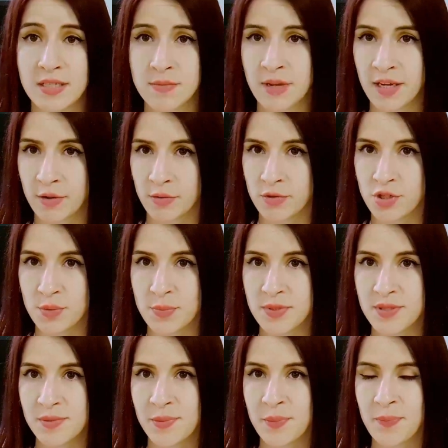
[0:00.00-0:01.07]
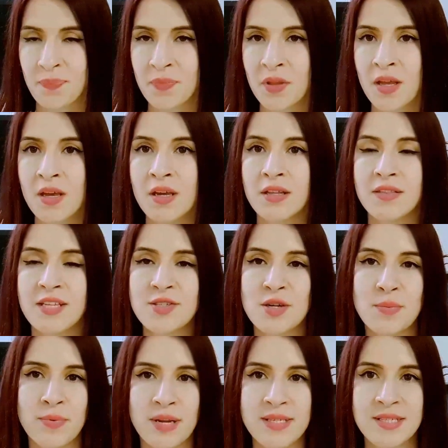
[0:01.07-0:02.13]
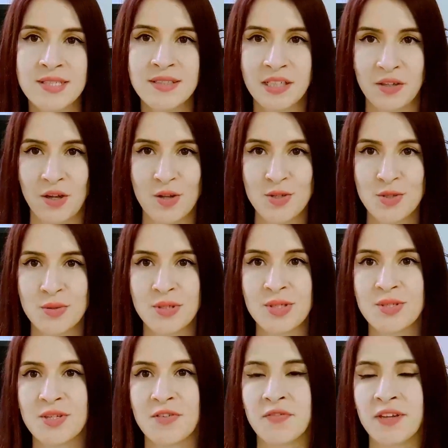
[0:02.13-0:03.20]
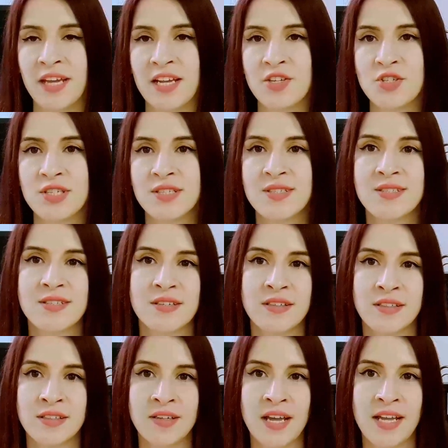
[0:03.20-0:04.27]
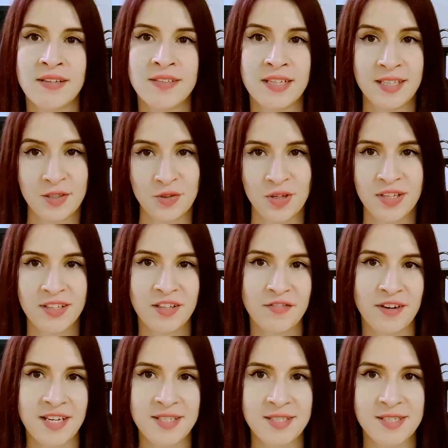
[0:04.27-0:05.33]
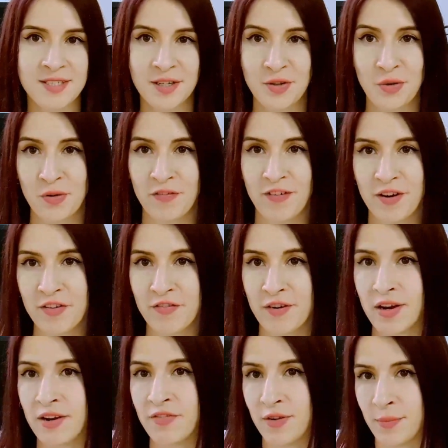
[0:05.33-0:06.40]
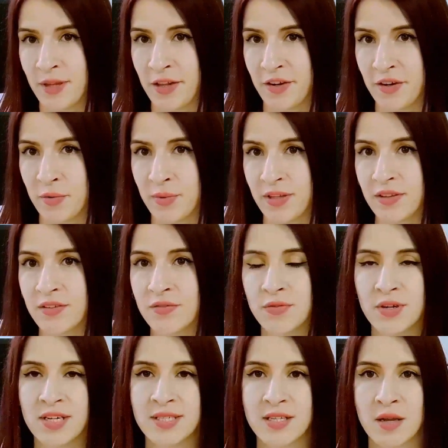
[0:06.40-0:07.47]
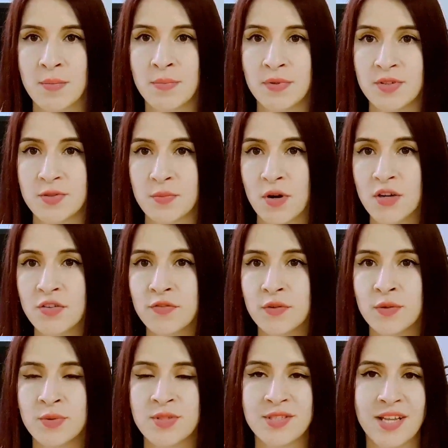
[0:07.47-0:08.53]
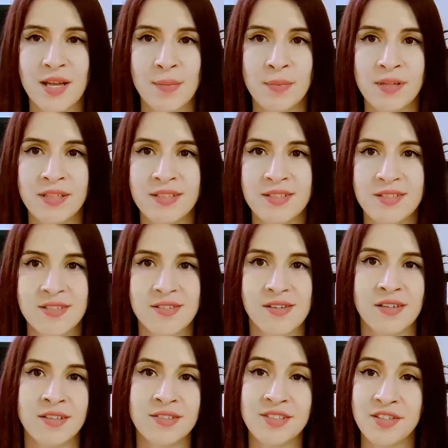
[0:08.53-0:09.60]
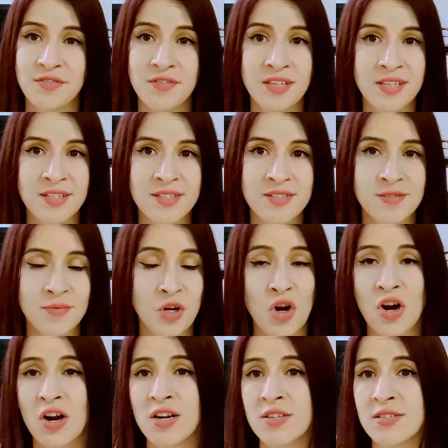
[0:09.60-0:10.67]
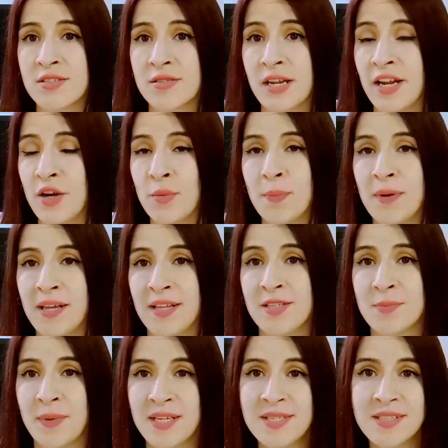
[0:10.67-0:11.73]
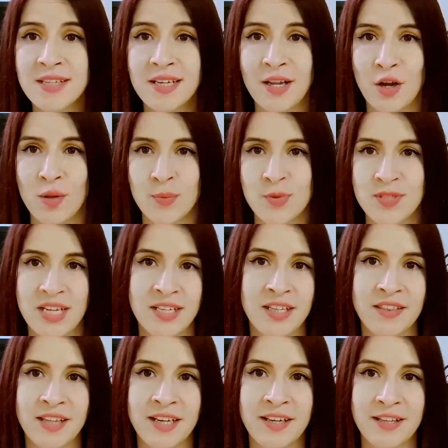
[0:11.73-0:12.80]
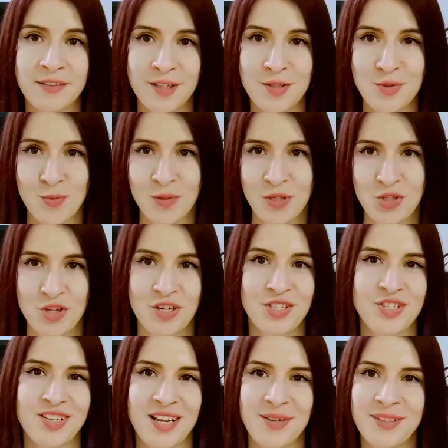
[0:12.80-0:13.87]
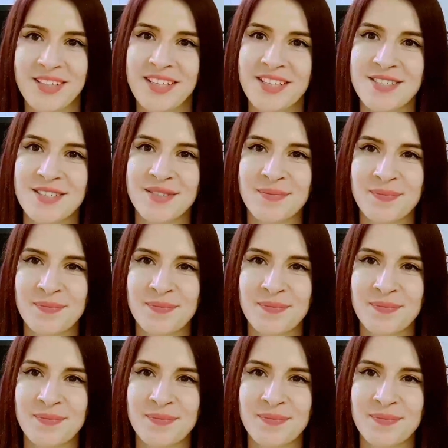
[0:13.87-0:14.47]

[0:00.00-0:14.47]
as microchips. These are present in all sorts of gadgets and electronic devices that you are very familiar with. For example, smartphones, tablets, TVs, cars, airplanes, basically almost anything that needs to be charged nowadays.